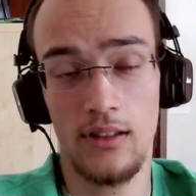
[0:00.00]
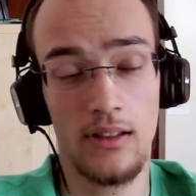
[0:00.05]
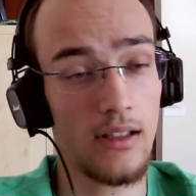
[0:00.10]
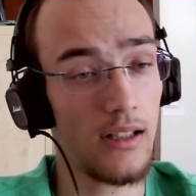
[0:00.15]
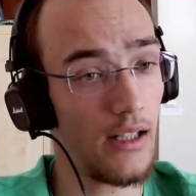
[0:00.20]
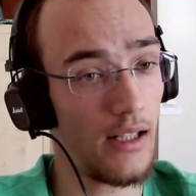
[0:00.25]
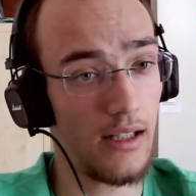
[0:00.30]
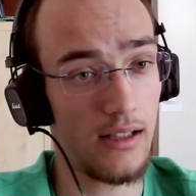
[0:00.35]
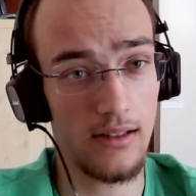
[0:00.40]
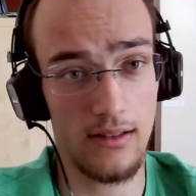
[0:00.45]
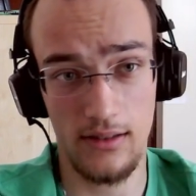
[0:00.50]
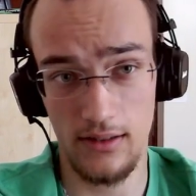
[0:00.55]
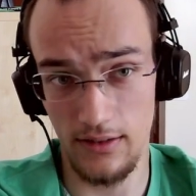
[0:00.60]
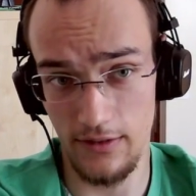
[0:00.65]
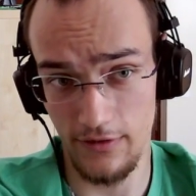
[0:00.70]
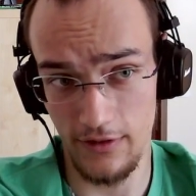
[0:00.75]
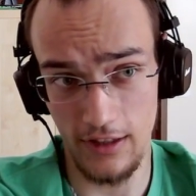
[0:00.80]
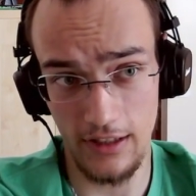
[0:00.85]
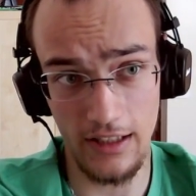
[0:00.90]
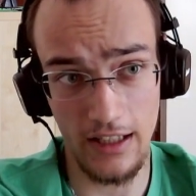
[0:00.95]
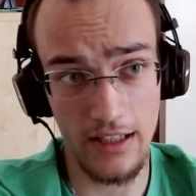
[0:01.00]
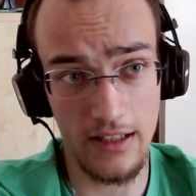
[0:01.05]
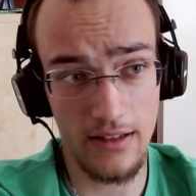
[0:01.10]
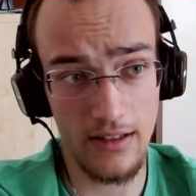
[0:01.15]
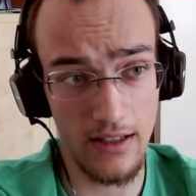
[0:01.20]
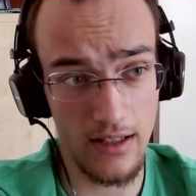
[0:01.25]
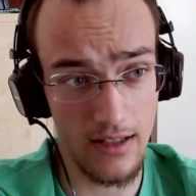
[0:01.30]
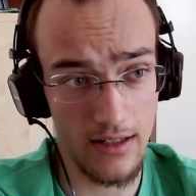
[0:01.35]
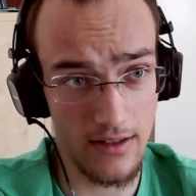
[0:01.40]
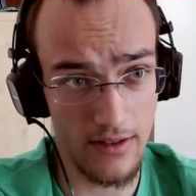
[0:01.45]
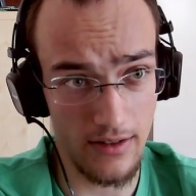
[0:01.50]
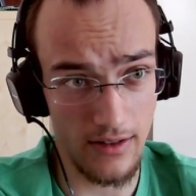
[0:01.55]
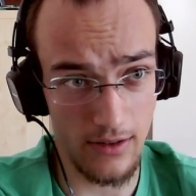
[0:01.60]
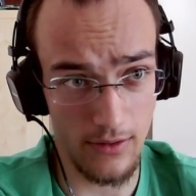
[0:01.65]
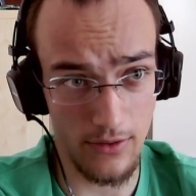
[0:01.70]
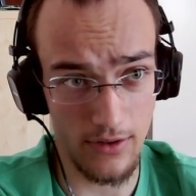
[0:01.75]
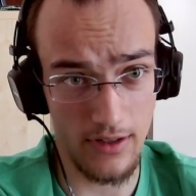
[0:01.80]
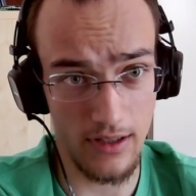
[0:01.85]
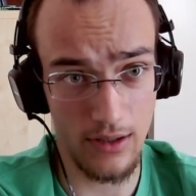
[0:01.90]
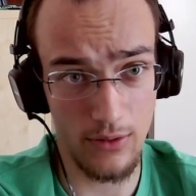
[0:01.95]
And if the knight takes, they
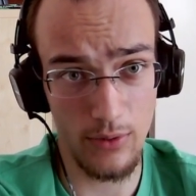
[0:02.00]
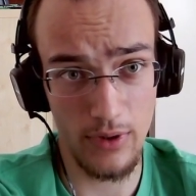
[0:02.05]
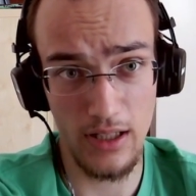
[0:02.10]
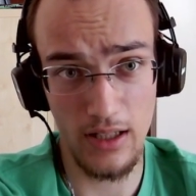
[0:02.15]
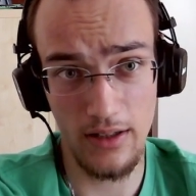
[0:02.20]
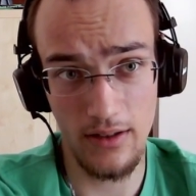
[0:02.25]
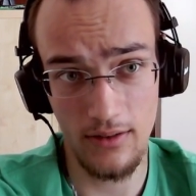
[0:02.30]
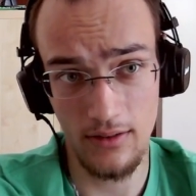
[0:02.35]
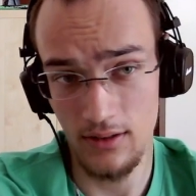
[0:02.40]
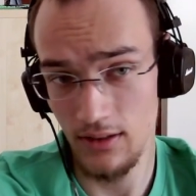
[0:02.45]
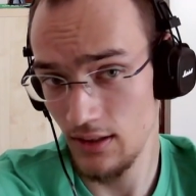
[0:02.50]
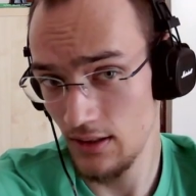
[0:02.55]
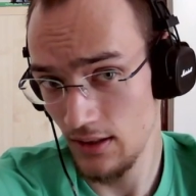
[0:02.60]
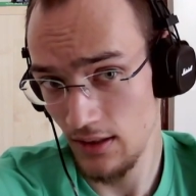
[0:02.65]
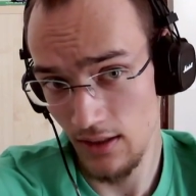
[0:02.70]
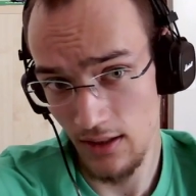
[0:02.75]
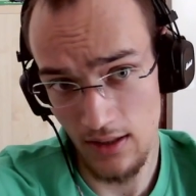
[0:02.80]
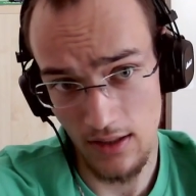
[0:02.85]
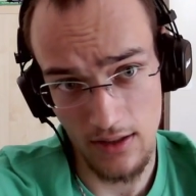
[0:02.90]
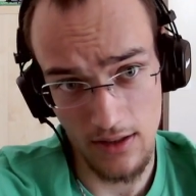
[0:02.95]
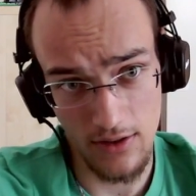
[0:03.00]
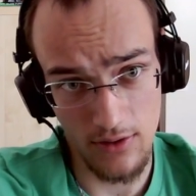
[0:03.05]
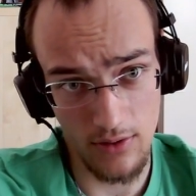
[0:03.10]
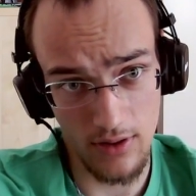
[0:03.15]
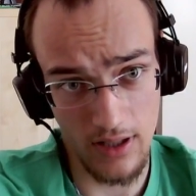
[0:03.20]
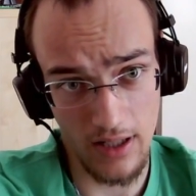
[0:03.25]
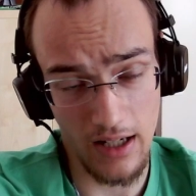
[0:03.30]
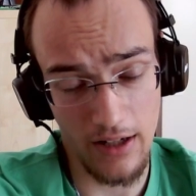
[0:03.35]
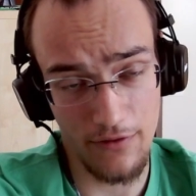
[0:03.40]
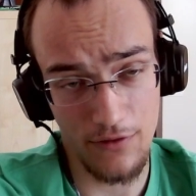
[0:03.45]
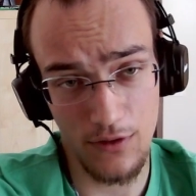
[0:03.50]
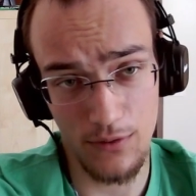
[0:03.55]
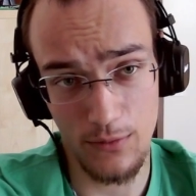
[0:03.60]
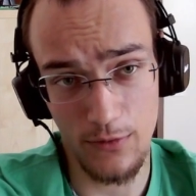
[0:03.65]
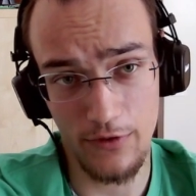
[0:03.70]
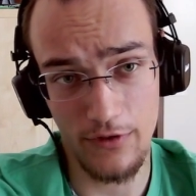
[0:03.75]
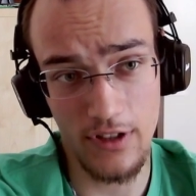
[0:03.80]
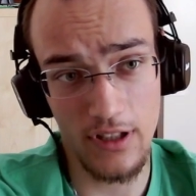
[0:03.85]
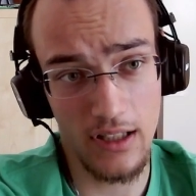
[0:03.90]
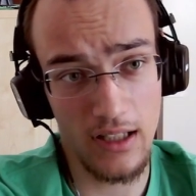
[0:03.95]
lose the queen, so they have to
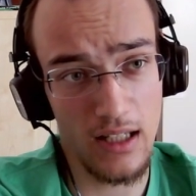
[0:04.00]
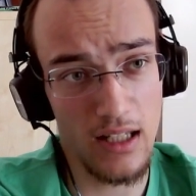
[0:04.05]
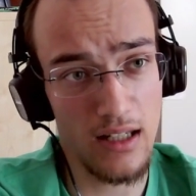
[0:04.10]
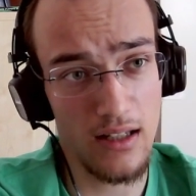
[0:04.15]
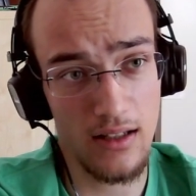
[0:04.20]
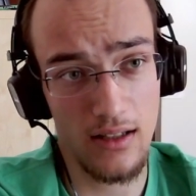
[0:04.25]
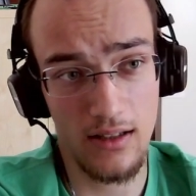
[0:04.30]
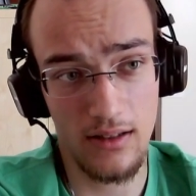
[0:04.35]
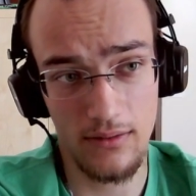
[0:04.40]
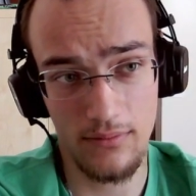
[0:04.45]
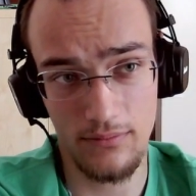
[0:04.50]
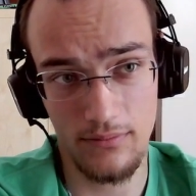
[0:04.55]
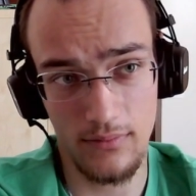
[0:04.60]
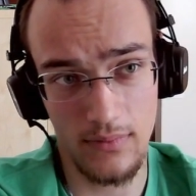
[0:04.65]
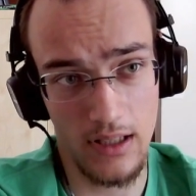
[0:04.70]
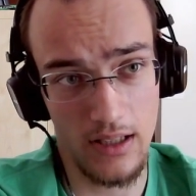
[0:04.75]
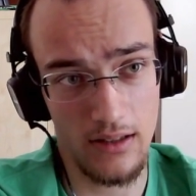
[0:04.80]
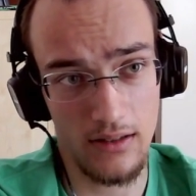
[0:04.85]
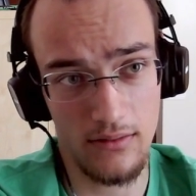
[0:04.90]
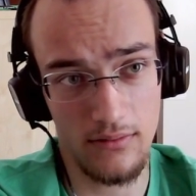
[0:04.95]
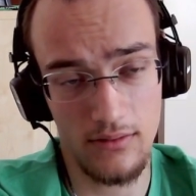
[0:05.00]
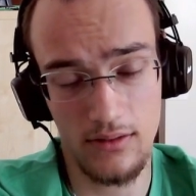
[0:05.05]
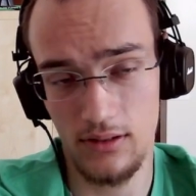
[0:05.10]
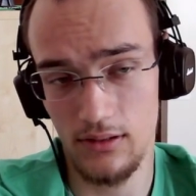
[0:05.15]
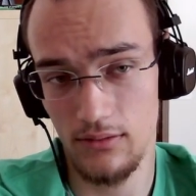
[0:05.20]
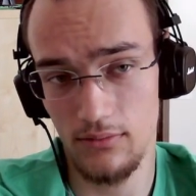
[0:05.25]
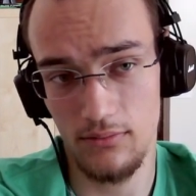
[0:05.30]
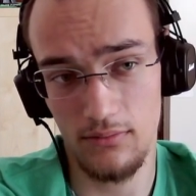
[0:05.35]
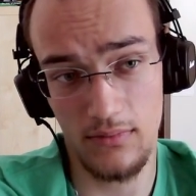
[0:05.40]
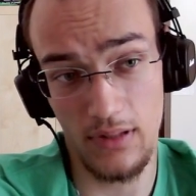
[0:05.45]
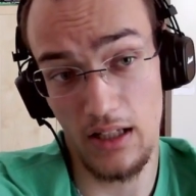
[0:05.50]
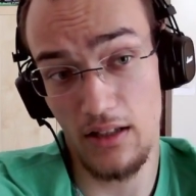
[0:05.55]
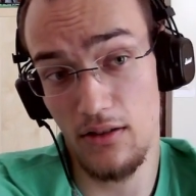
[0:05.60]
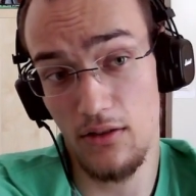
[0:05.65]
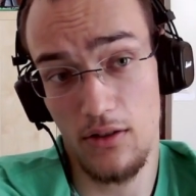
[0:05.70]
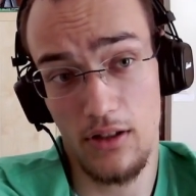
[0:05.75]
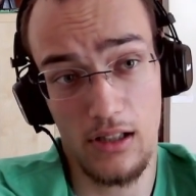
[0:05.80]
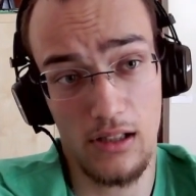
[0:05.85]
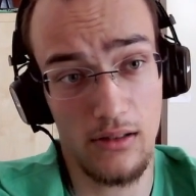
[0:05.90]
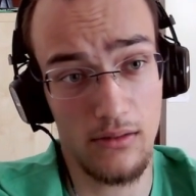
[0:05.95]
move the king, and then
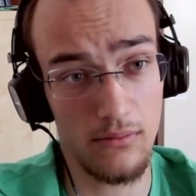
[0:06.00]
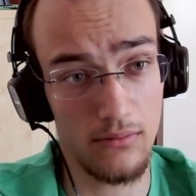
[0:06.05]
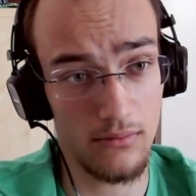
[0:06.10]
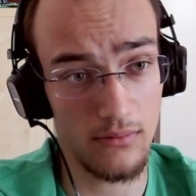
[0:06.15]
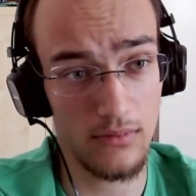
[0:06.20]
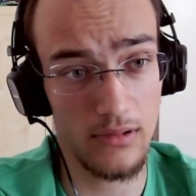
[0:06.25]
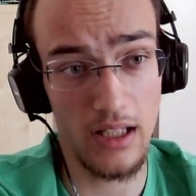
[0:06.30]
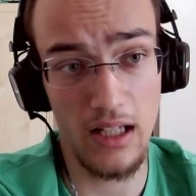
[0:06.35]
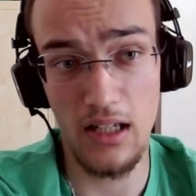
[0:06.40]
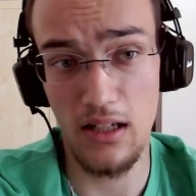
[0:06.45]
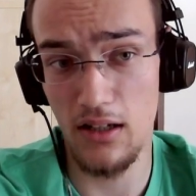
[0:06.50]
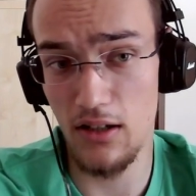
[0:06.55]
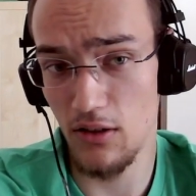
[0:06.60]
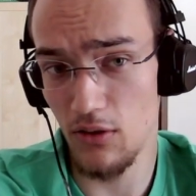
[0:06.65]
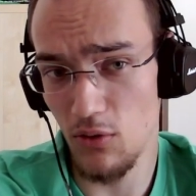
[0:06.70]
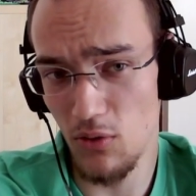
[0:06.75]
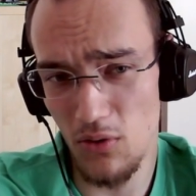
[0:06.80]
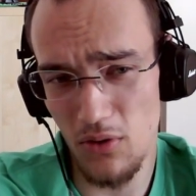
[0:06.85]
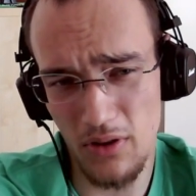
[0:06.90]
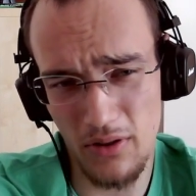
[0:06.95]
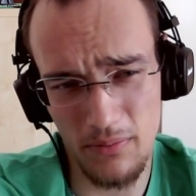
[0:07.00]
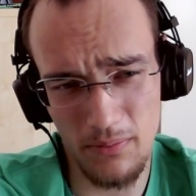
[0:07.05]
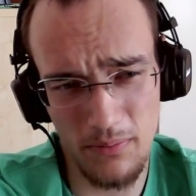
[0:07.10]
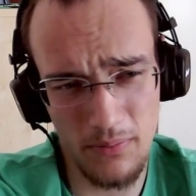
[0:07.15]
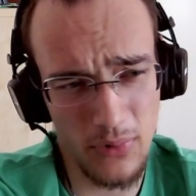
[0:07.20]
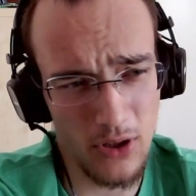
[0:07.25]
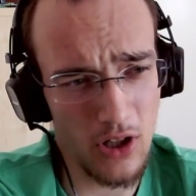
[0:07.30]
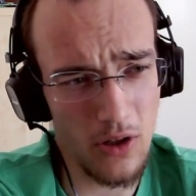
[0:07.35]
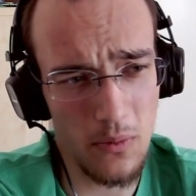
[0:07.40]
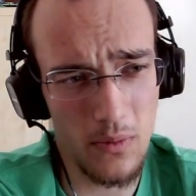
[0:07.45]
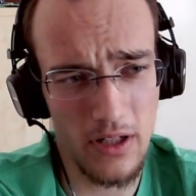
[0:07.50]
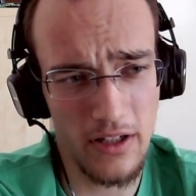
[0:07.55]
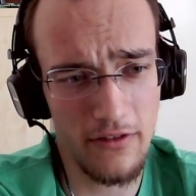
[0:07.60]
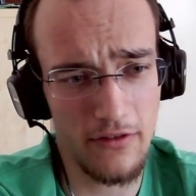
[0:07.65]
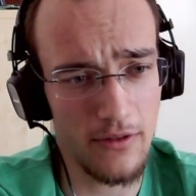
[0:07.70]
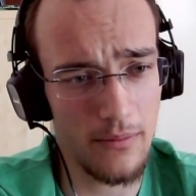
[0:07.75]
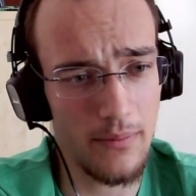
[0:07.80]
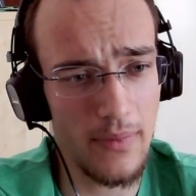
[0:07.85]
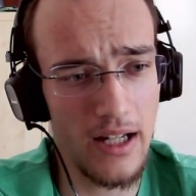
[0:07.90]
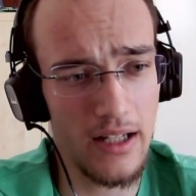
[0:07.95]
you can take, or probably
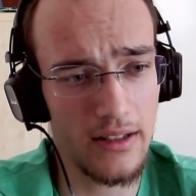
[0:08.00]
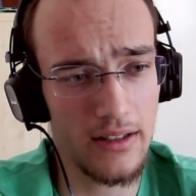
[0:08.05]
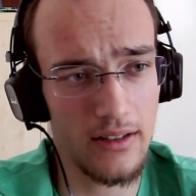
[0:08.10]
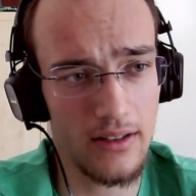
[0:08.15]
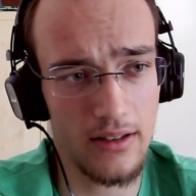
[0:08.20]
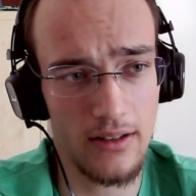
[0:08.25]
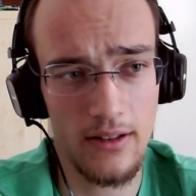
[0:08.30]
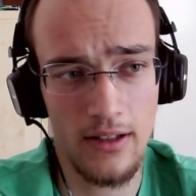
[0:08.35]
even better